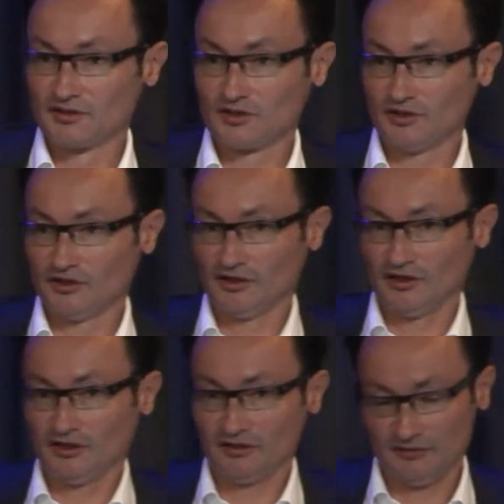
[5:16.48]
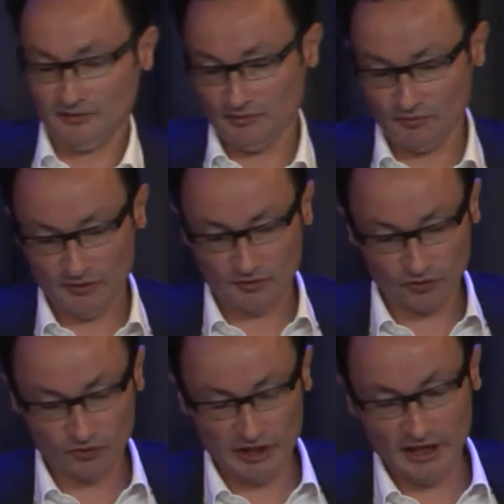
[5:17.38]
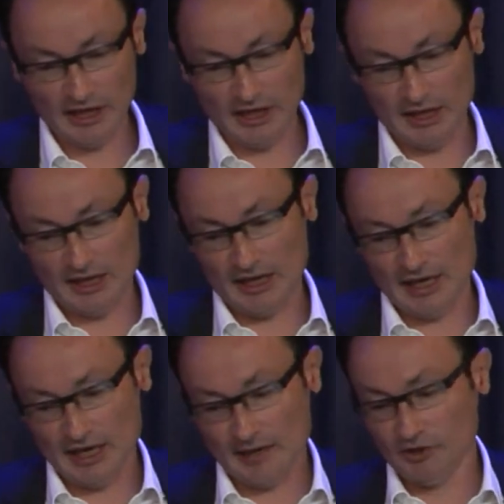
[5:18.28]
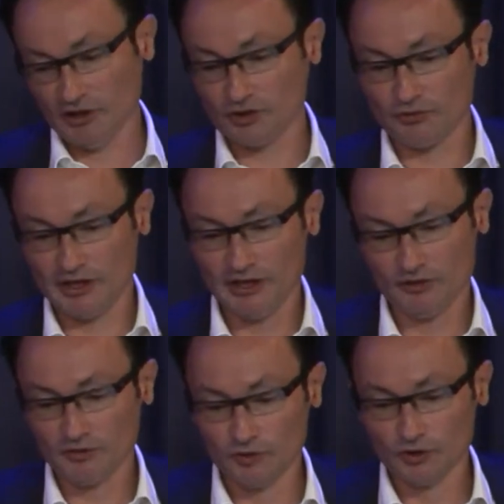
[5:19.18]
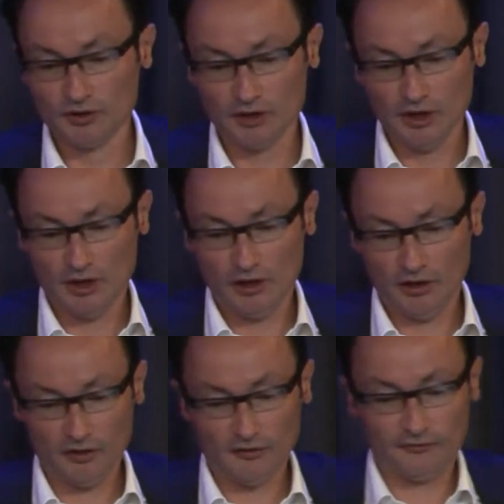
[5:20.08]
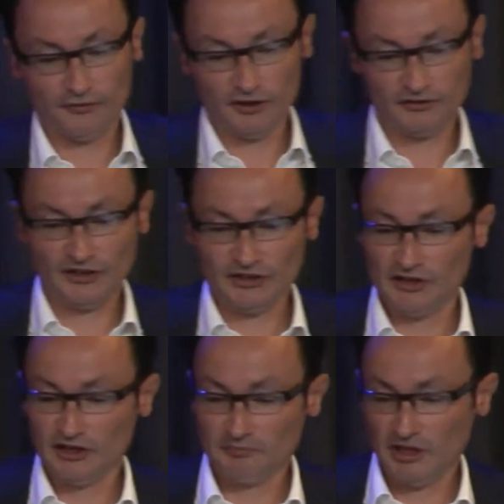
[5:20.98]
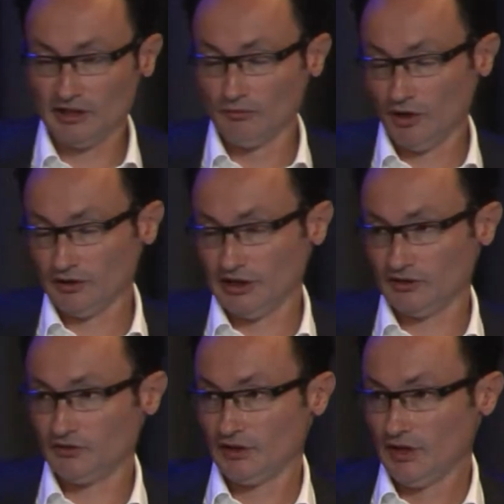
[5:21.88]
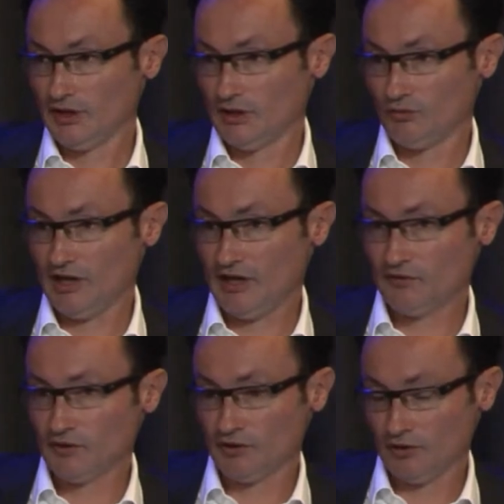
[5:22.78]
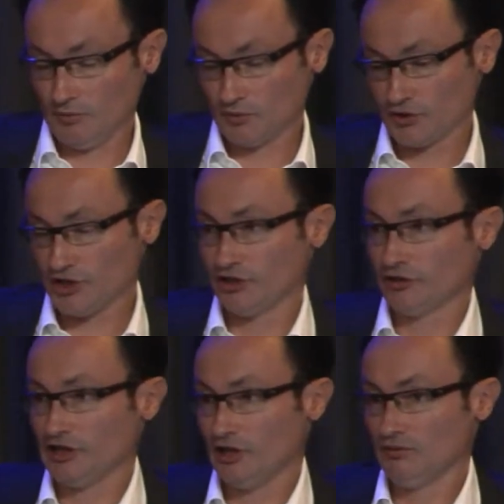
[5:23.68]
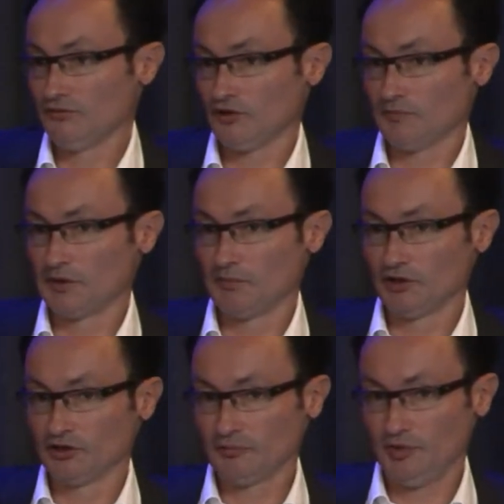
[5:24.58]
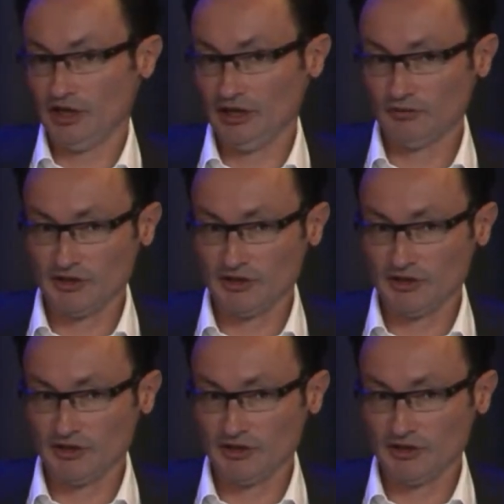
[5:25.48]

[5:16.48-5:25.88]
So today I'm not really in the mood of sending many warnings. We have a procedure now for people not paying.